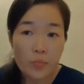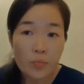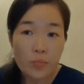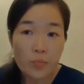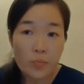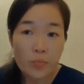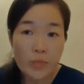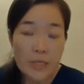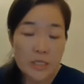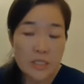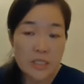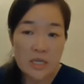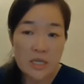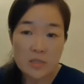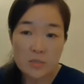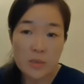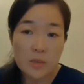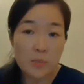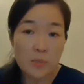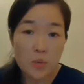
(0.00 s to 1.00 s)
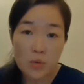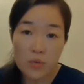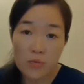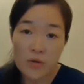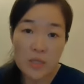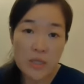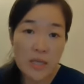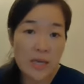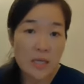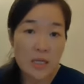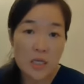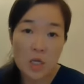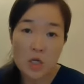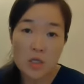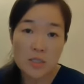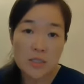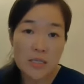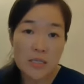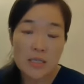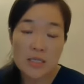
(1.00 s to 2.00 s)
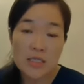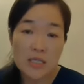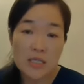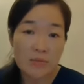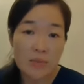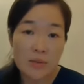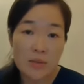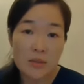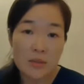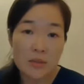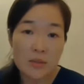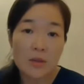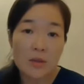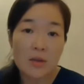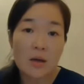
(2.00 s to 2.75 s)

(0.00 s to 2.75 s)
this has been proven and a lot of studies have been